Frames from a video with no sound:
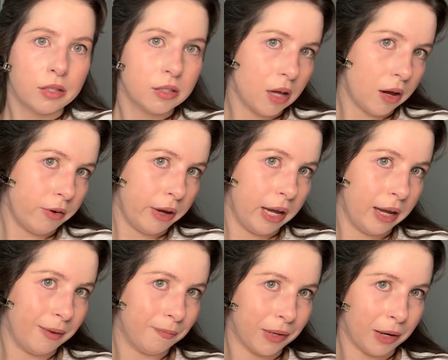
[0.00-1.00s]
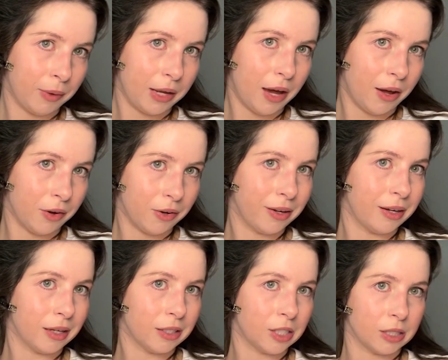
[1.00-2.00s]
So here we go.
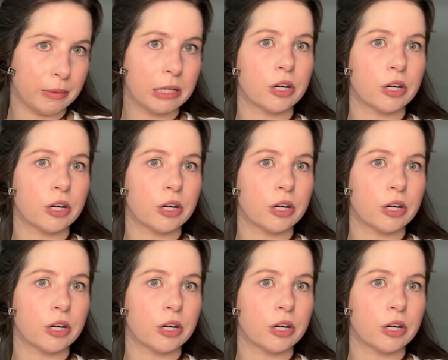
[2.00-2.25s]
Just make